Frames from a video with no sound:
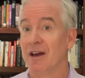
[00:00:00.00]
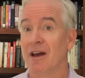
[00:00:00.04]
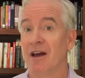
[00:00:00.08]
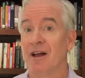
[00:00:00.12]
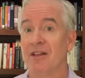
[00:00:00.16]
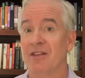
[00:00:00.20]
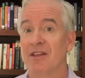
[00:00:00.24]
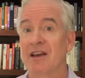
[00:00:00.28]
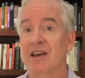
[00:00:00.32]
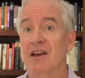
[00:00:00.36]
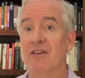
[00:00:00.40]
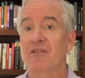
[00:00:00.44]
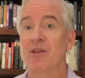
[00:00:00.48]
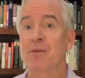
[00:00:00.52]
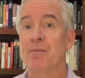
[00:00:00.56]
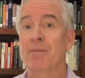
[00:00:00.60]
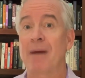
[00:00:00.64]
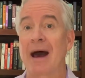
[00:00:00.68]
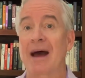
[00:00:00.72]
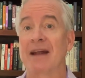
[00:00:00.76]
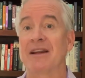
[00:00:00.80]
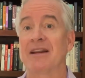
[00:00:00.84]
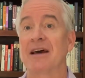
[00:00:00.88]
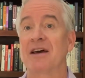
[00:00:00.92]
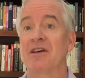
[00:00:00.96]
Think of the
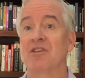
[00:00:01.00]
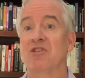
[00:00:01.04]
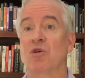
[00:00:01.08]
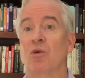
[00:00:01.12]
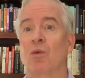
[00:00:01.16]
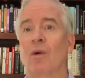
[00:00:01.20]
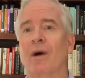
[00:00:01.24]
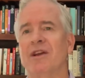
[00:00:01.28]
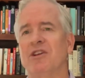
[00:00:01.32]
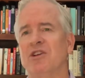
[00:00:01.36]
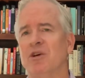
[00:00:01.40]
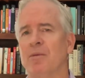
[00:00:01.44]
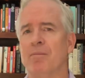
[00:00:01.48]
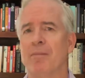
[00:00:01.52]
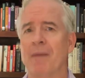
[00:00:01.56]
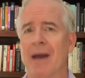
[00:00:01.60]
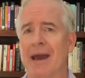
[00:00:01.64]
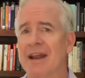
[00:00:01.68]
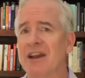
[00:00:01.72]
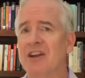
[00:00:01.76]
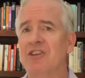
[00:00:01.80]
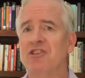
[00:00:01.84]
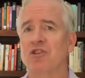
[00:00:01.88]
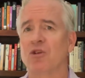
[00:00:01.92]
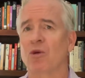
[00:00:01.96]
BATNA as a way to
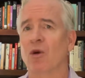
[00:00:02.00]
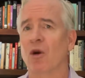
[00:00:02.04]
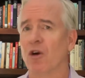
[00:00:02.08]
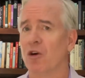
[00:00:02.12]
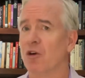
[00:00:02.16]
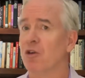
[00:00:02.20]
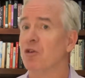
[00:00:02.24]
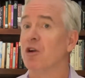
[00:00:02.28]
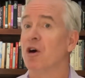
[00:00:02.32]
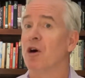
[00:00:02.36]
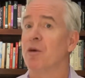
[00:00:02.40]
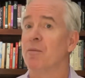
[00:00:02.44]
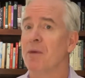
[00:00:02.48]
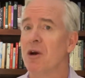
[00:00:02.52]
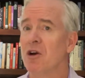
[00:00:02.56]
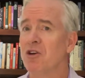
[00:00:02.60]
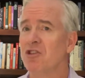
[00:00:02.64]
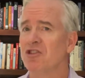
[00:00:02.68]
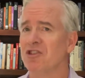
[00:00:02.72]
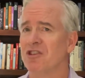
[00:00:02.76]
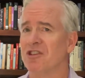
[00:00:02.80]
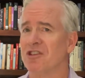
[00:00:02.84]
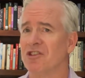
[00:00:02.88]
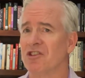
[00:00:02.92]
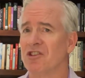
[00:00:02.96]
manage your own
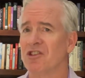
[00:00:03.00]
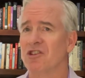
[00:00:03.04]
emotions.